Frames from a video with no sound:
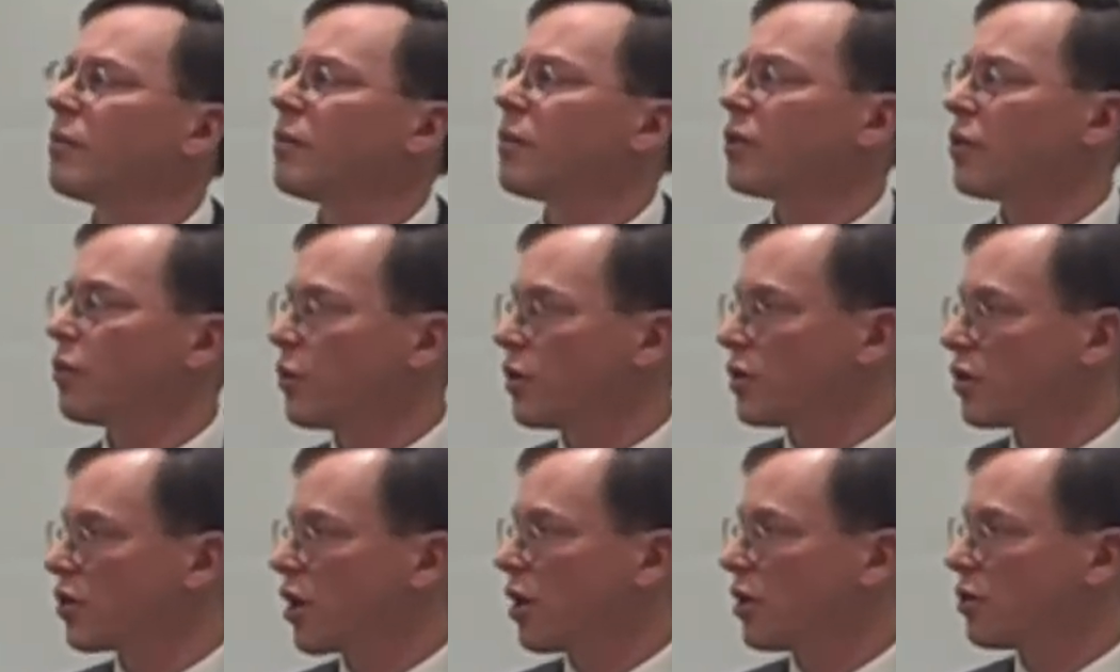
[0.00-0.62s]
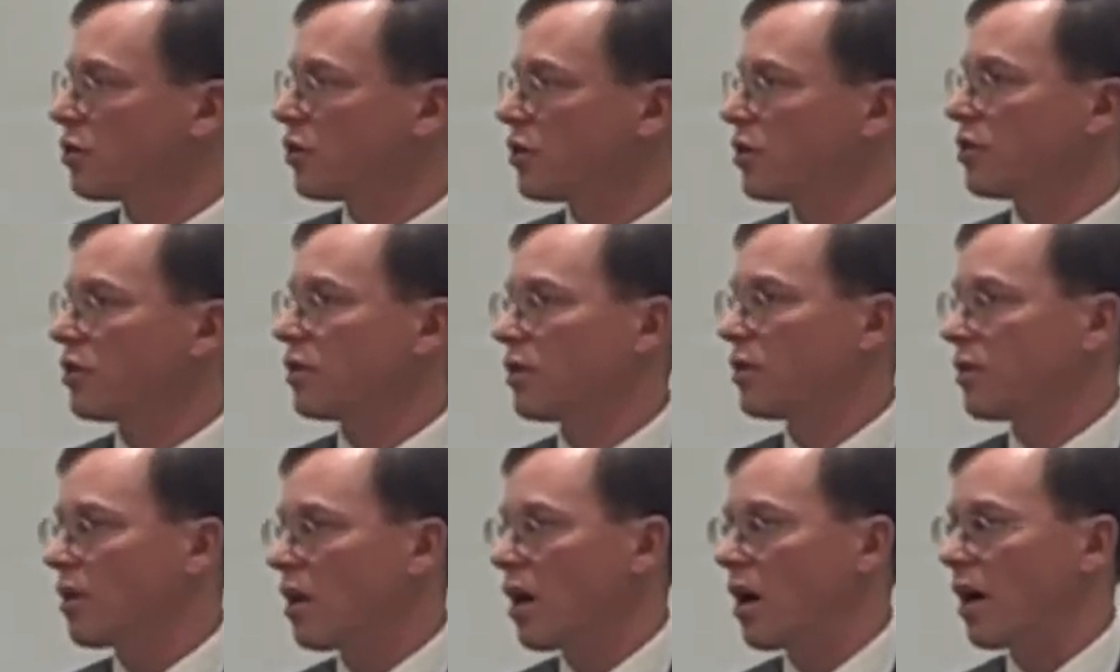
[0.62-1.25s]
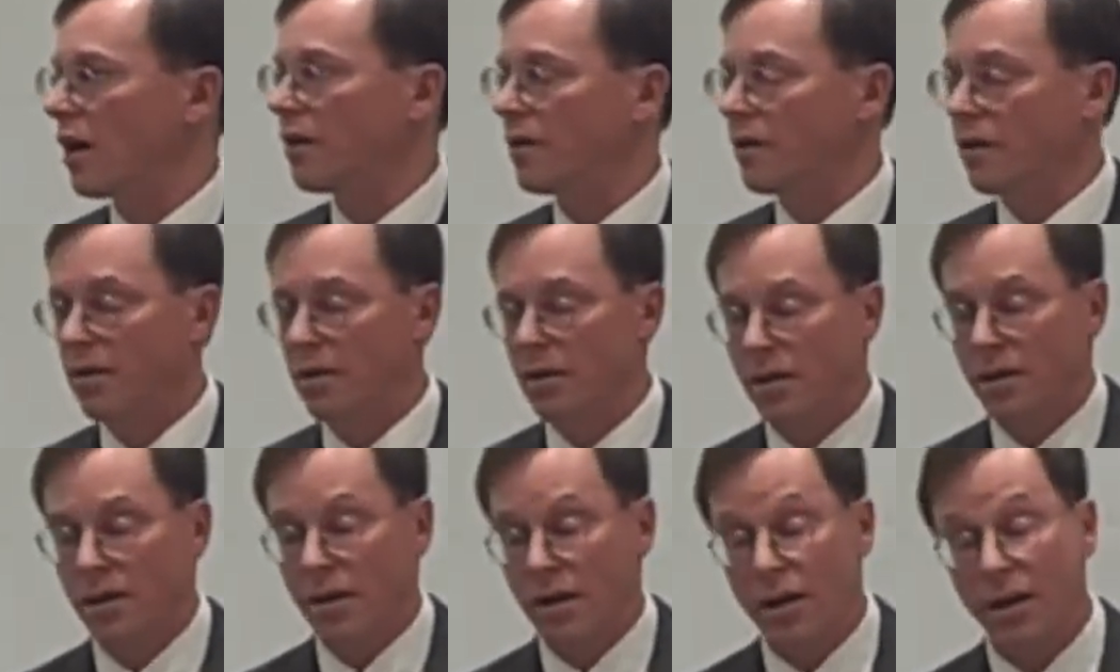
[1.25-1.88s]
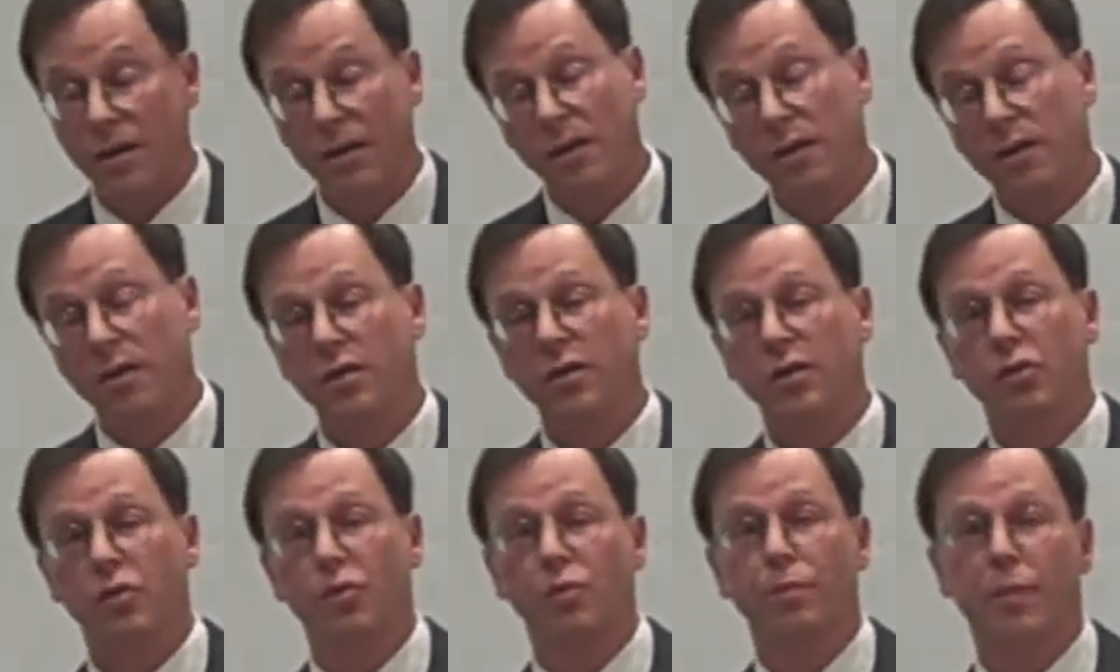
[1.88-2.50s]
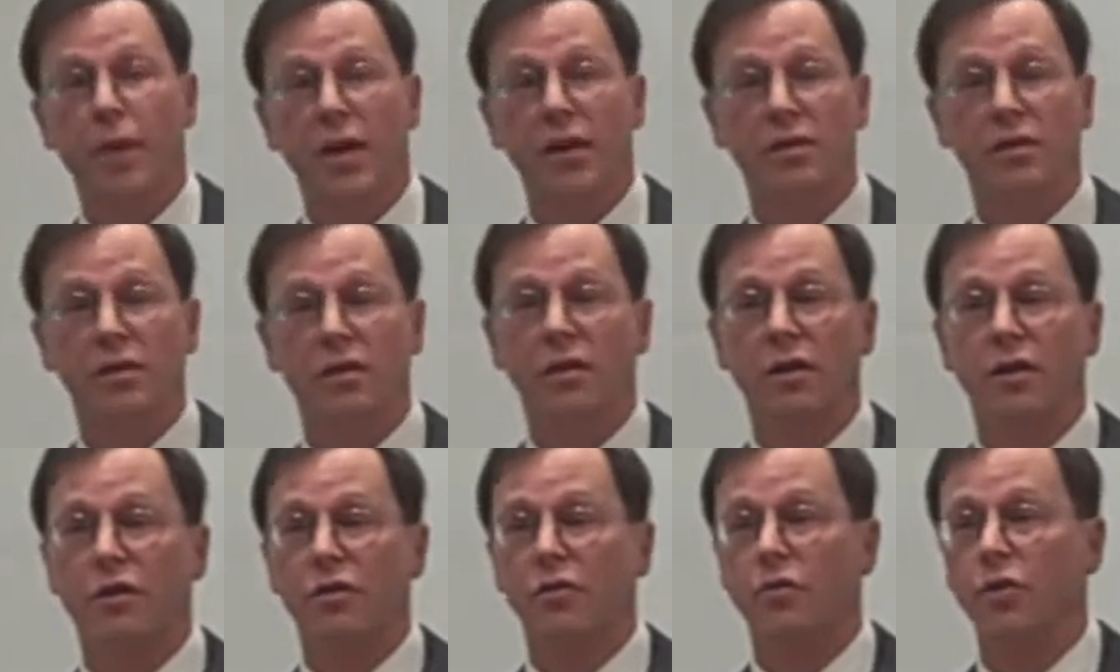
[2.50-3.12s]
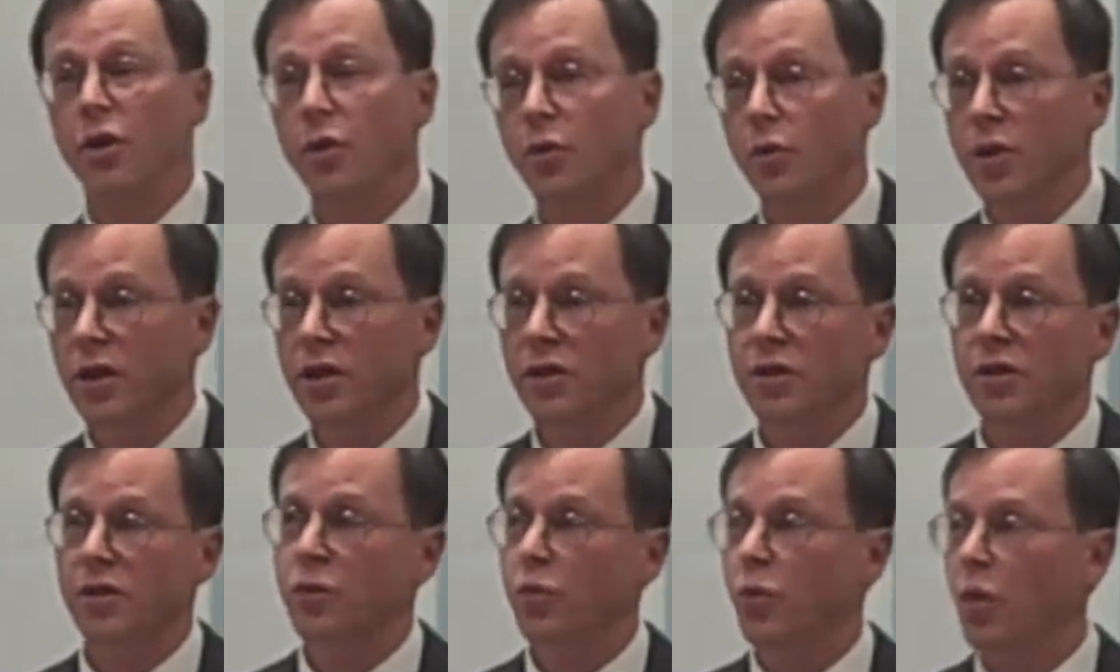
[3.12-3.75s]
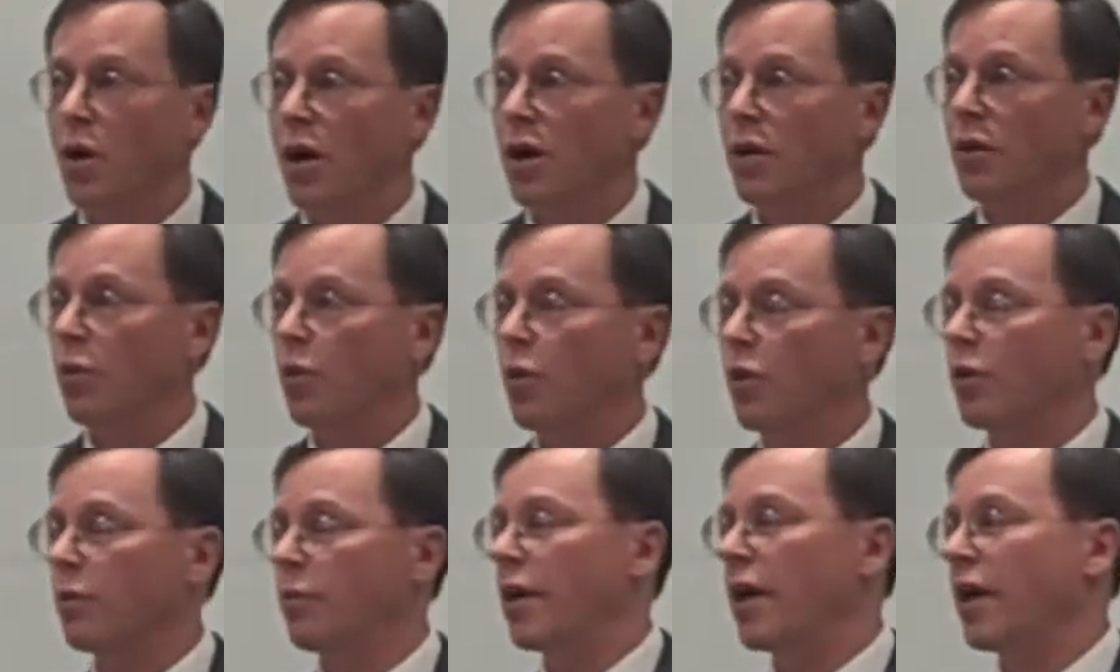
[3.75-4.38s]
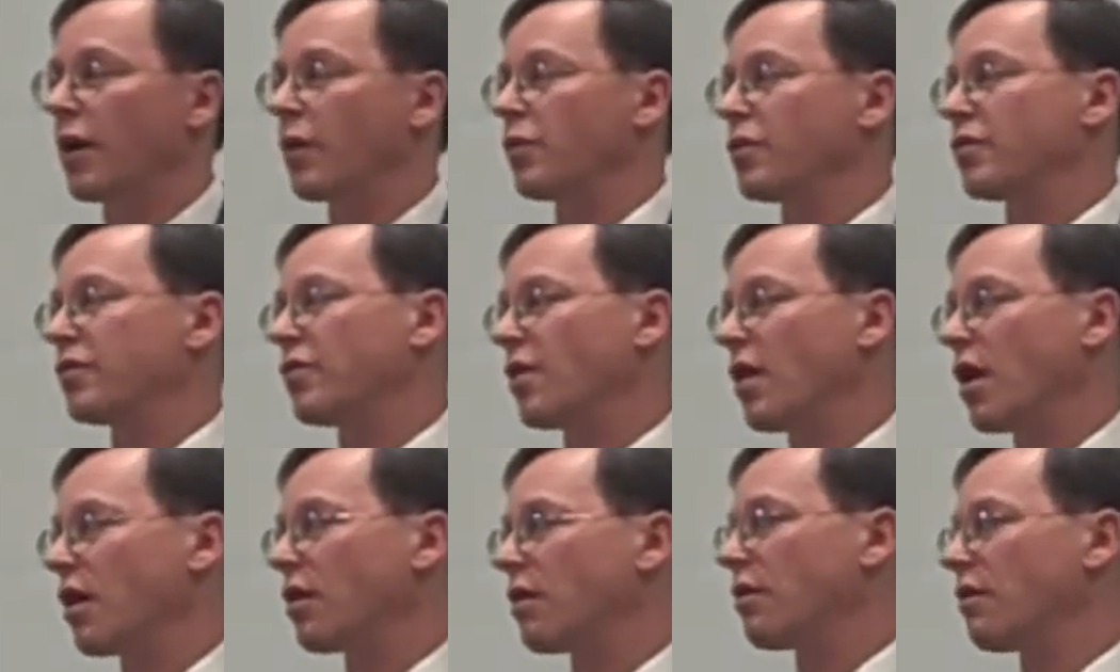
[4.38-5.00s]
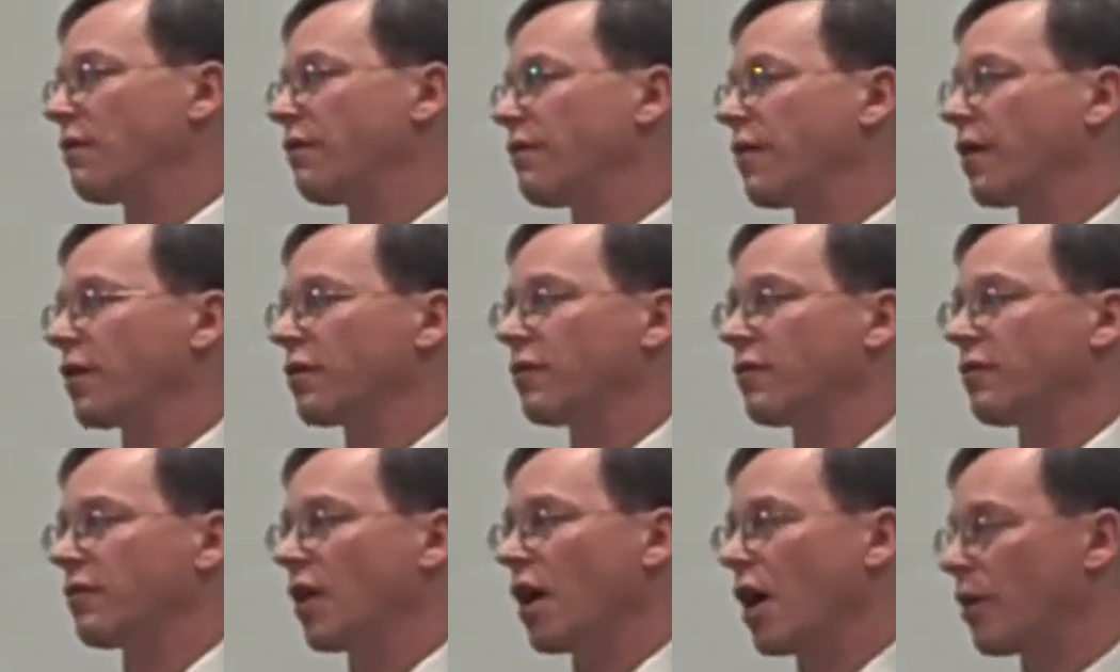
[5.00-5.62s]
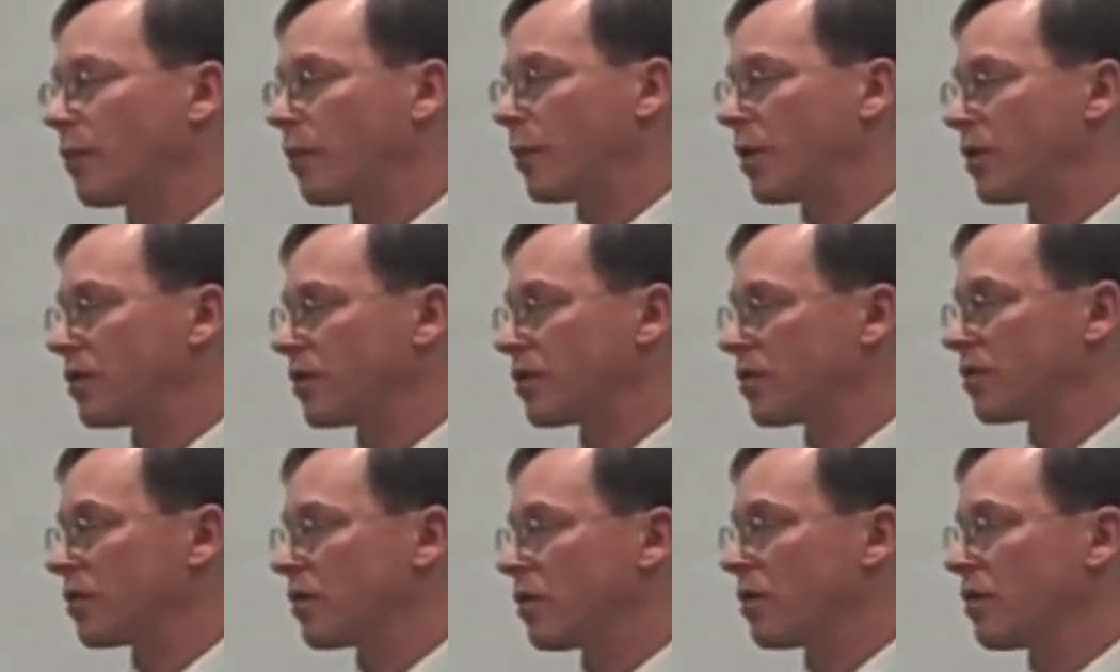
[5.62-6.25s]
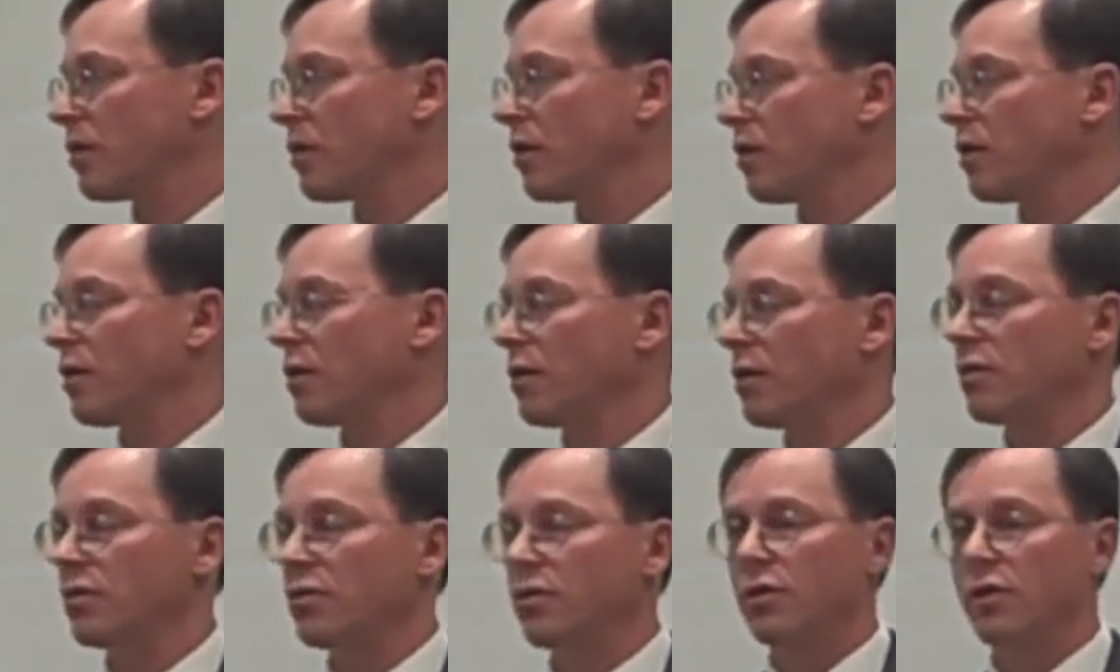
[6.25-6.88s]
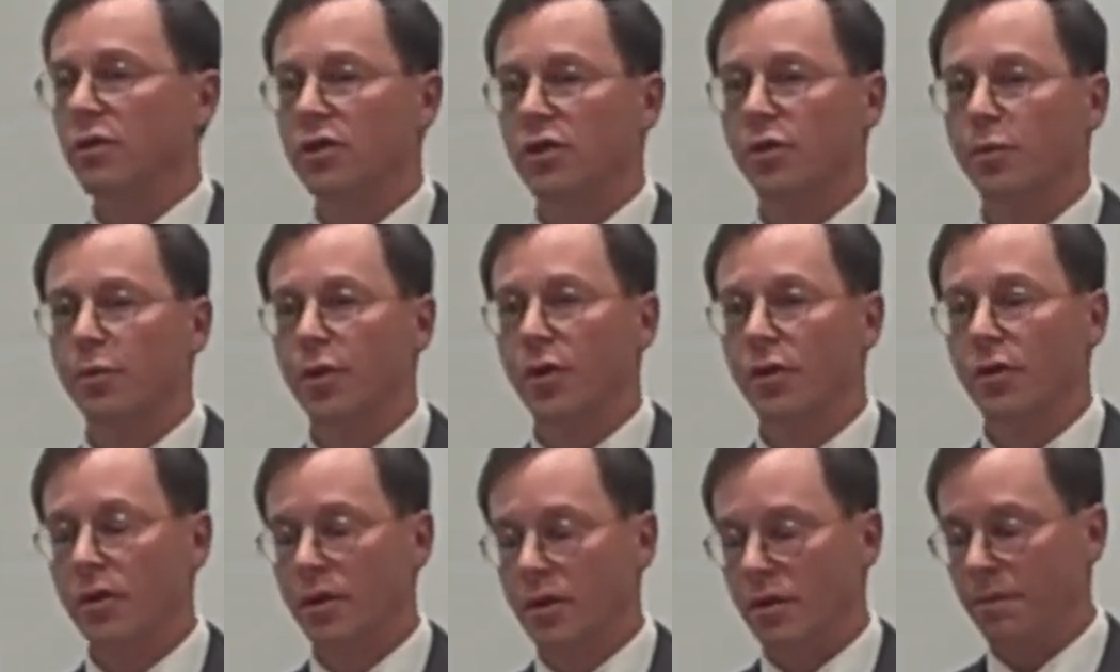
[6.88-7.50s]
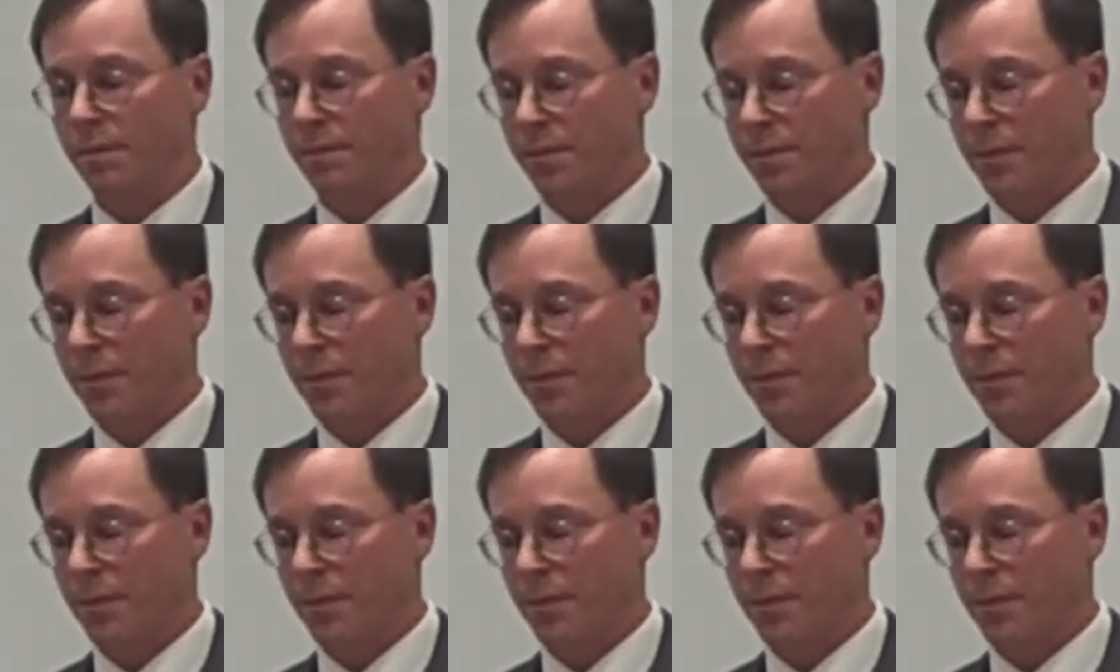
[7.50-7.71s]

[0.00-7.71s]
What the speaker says: but the rich countries did not. And I think there's basically three reasons why the World Bank was not an effective lobbyist during this period.